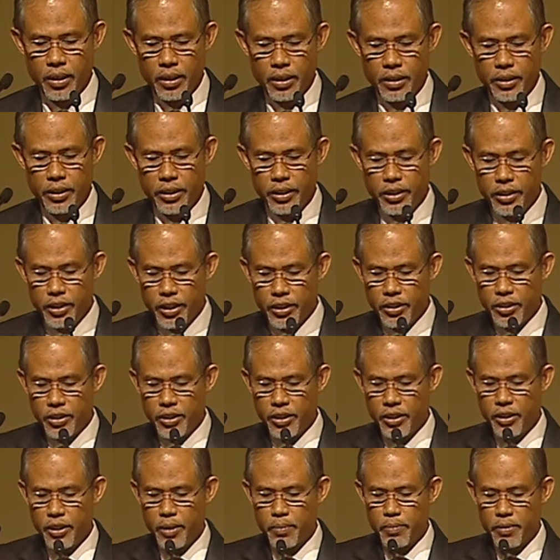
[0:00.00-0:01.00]
The
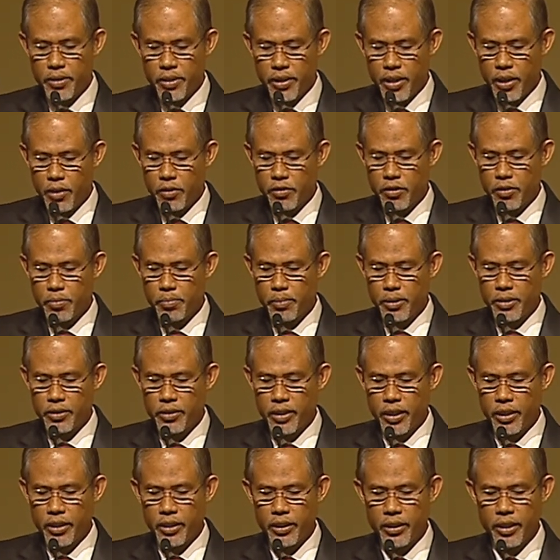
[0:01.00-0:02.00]
industry themselves must
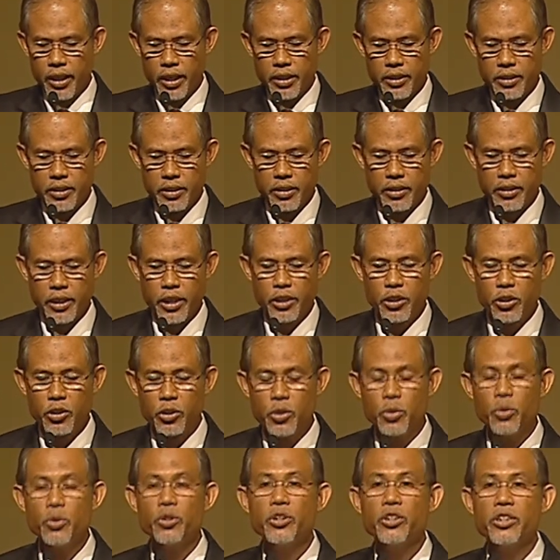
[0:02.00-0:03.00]
recognize that
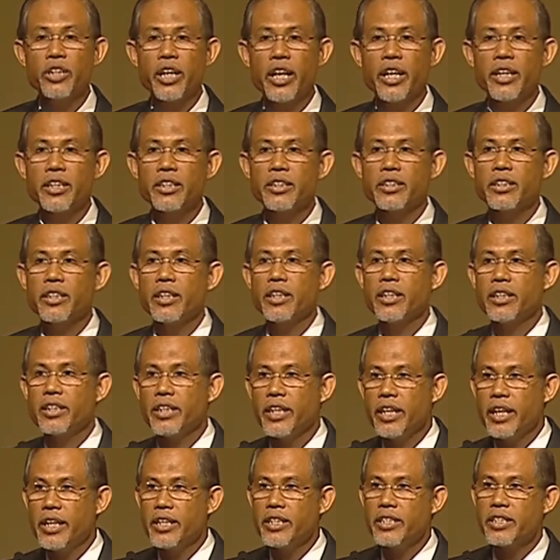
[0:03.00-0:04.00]
true strengths
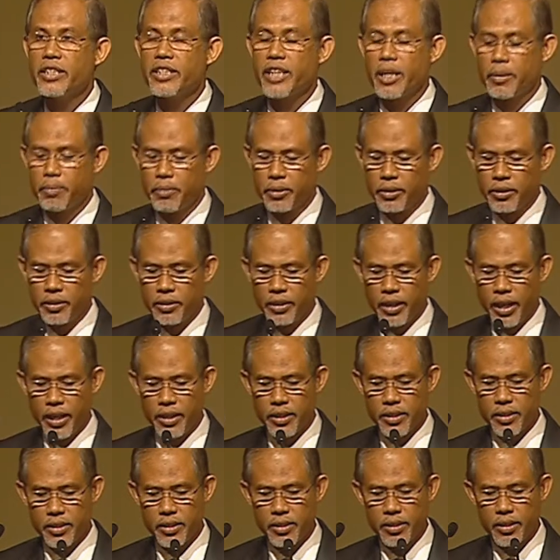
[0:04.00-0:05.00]
against cyber
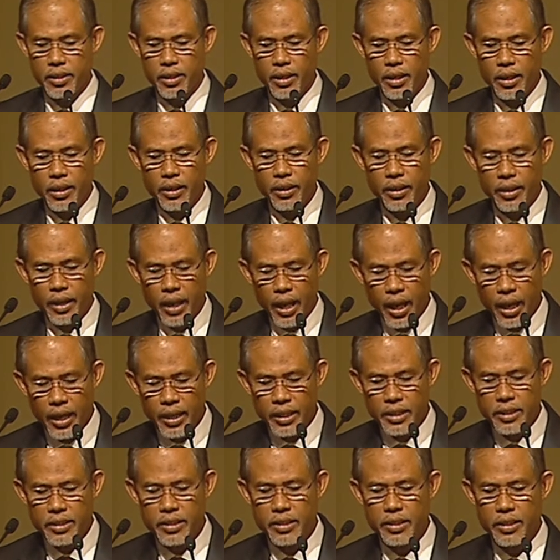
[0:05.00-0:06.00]
threats
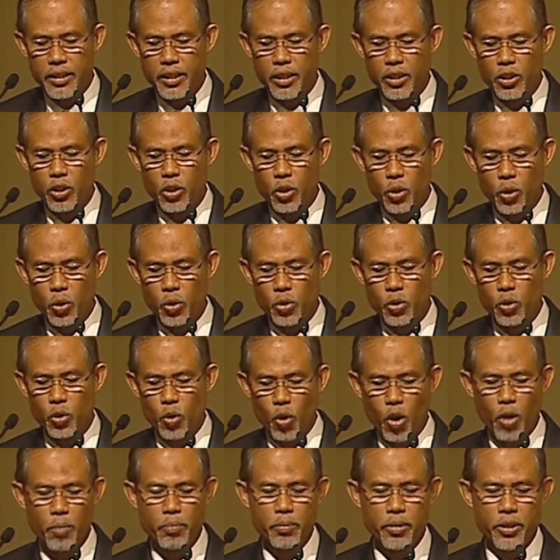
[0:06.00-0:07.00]
lies in close
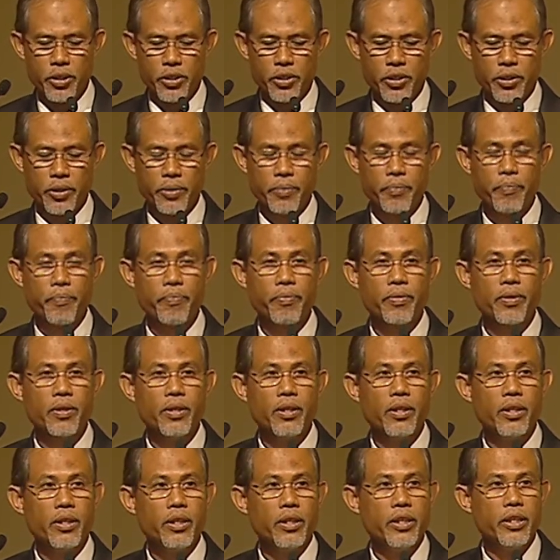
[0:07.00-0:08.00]
cooperation.
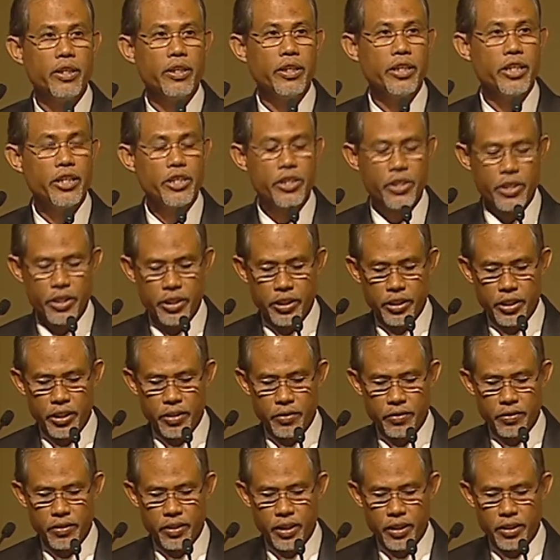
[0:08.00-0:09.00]

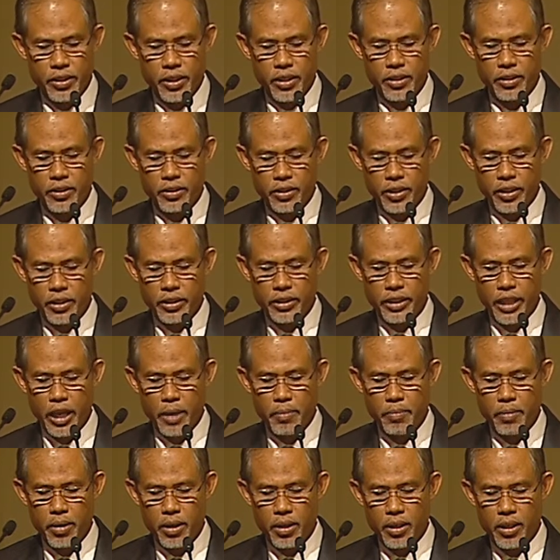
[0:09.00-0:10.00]
Initiatives such as
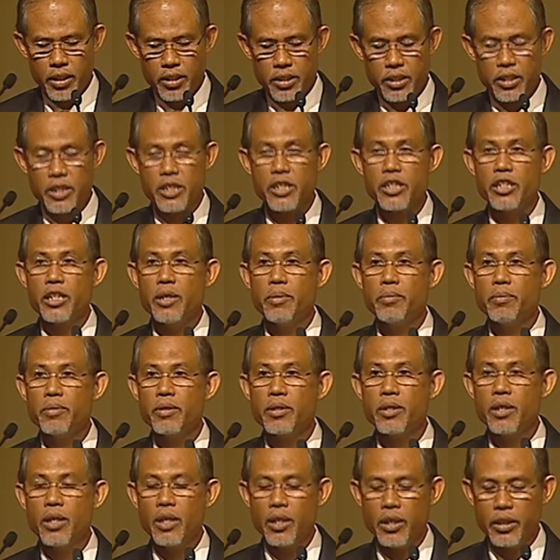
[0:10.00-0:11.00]
real-time alert
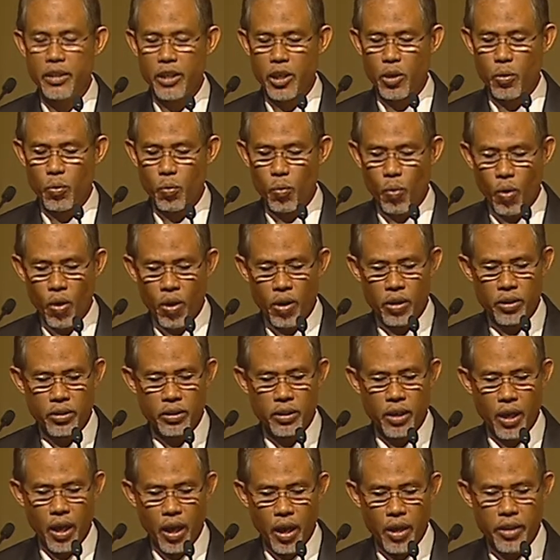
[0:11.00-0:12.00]
systems that
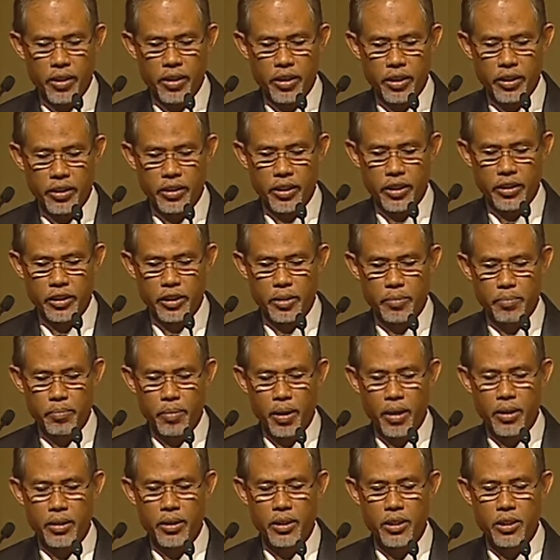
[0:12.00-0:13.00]
warn other industry
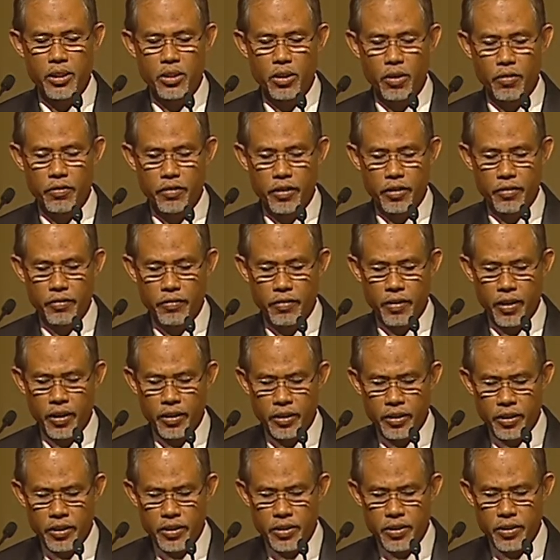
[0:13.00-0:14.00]
partners of
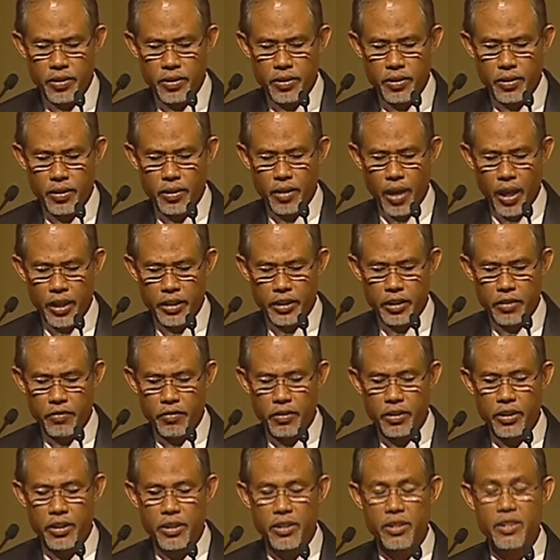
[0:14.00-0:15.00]
nefarious
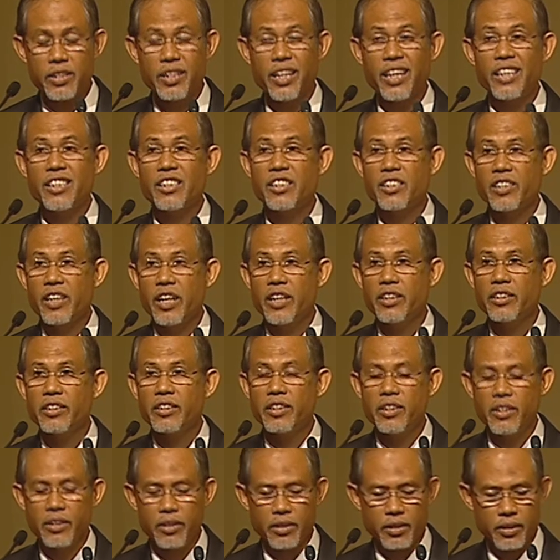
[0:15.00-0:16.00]
activities can
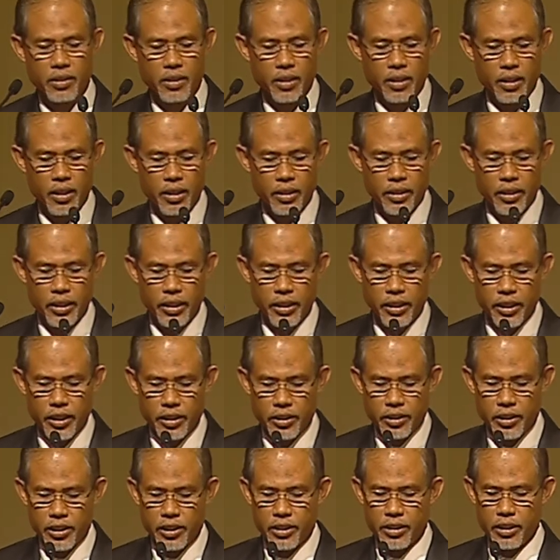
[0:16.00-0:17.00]
strengthen the
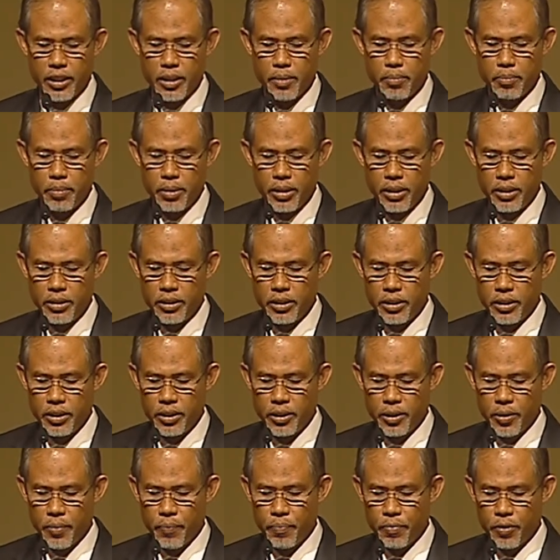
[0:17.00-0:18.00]
industry's ability
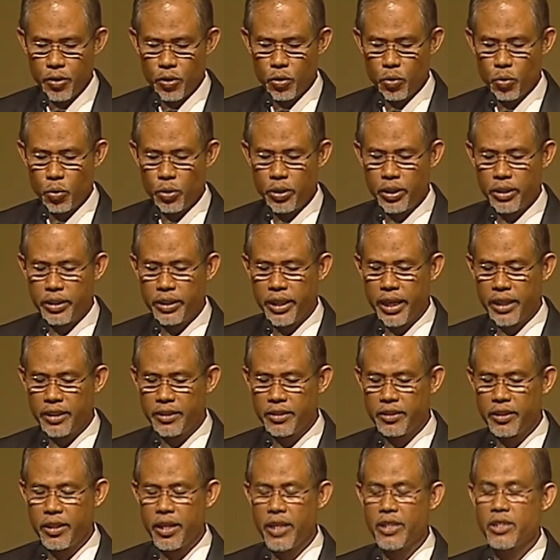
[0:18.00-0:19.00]
to
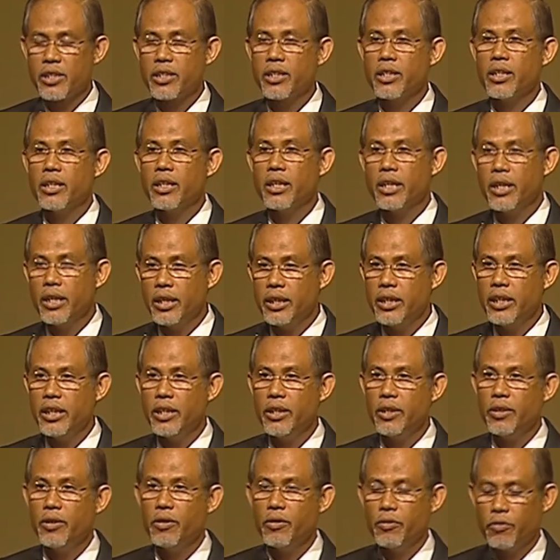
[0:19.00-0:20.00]
detect threats
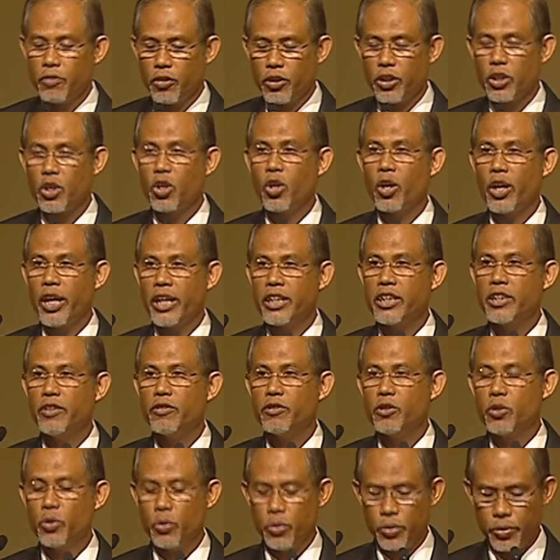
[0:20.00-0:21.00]
early for the collective
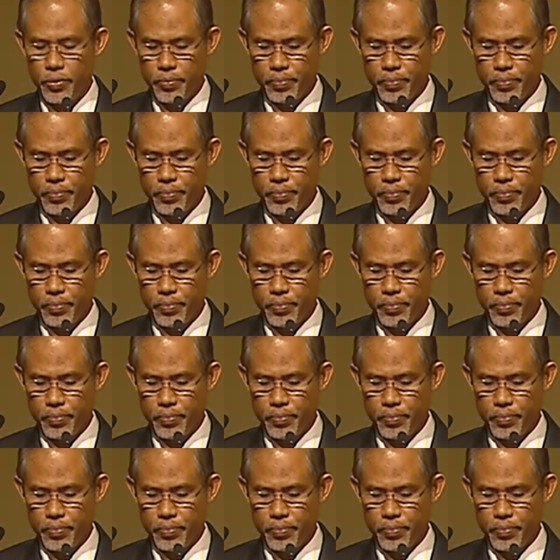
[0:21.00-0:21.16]
good.